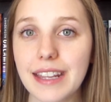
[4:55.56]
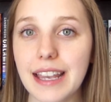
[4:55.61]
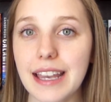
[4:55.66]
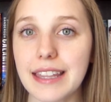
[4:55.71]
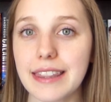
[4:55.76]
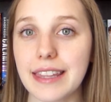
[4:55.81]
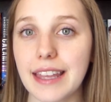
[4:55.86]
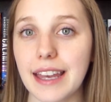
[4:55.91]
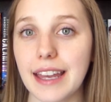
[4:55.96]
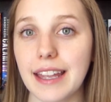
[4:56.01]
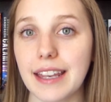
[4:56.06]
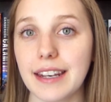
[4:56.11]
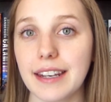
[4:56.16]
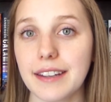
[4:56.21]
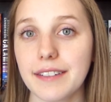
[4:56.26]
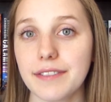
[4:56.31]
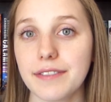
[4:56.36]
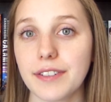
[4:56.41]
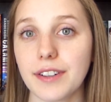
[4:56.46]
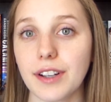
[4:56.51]

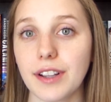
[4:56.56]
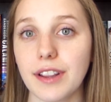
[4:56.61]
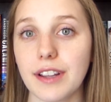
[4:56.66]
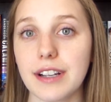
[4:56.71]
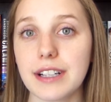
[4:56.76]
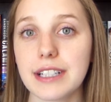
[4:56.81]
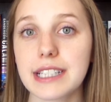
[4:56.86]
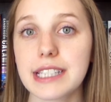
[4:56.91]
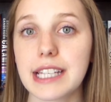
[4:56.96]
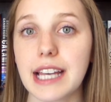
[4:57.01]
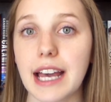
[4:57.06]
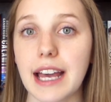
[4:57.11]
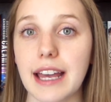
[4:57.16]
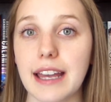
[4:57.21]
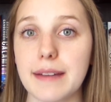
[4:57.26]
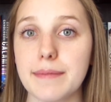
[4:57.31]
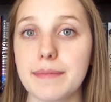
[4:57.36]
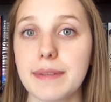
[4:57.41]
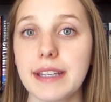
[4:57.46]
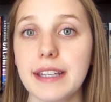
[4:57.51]
then for a long
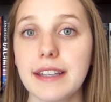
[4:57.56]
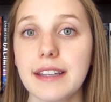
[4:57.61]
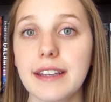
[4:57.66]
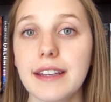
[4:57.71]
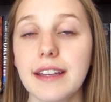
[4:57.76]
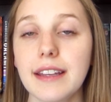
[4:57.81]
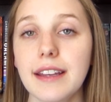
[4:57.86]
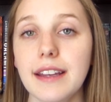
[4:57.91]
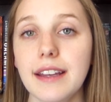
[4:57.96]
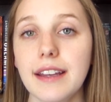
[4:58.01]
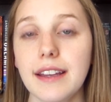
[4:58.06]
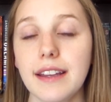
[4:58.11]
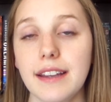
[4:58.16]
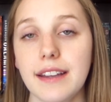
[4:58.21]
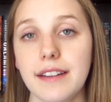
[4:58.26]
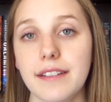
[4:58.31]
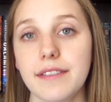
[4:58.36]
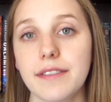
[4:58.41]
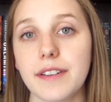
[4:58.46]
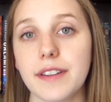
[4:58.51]
time,
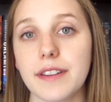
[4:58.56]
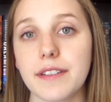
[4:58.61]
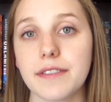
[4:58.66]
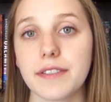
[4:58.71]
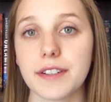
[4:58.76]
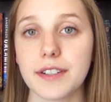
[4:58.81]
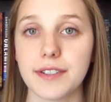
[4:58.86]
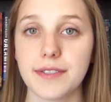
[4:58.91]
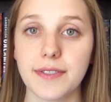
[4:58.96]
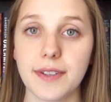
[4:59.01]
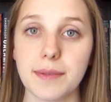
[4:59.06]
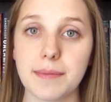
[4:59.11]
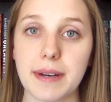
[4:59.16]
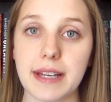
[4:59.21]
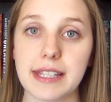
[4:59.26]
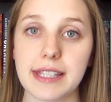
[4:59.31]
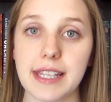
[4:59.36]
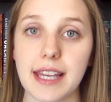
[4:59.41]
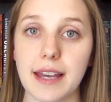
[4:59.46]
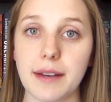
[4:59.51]
for the first few
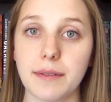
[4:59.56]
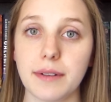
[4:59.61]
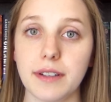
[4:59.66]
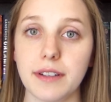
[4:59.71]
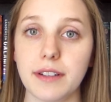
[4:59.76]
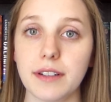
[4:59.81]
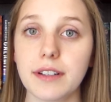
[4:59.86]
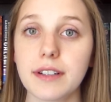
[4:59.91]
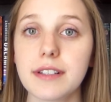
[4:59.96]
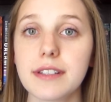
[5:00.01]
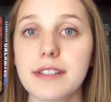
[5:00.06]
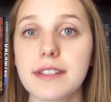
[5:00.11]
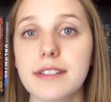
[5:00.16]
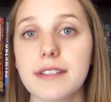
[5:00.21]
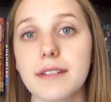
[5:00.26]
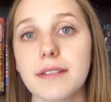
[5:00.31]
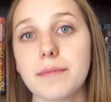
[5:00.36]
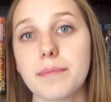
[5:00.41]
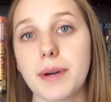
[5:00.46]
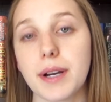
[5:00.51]
months, I would
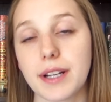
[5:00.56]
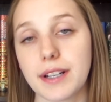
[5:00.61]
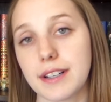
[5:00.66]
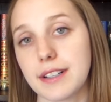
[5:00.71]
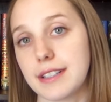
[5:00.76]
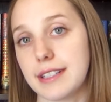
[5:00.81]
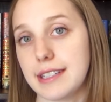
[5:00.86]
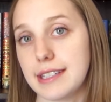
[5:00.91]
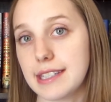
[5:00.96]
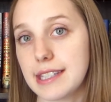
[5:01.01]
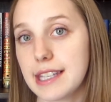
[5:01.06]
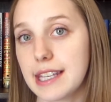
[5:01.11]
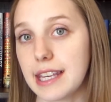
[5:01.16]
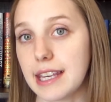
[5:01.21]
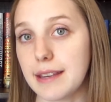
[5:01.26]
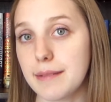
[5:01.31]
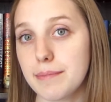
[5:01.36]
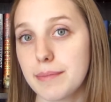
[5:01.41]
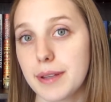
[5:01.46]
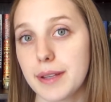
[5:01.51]
nurse Parker to
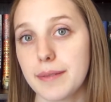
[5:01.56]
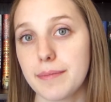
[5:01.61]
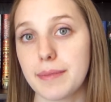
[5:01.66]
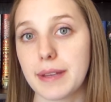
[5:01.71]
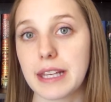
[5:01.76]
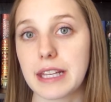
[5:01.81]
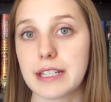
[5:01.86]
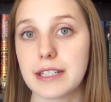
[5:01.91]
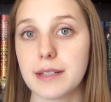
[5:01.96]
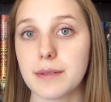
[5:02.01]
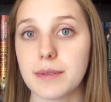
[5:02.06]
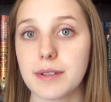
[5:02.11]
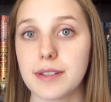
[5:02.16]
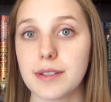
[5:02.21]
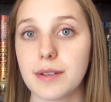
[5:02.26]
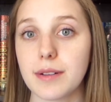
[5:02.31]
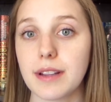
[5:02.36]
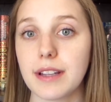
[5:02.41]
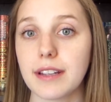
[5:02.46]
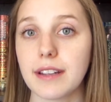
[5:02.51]
sleep because she was
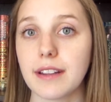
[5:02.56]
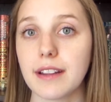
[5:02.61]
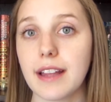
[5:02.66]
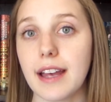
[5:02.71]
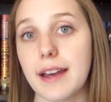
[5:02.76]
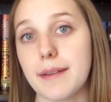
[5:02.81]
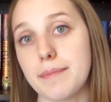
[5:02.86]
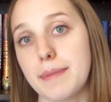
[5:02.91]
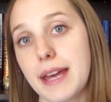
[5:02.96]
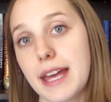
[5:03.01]
so little at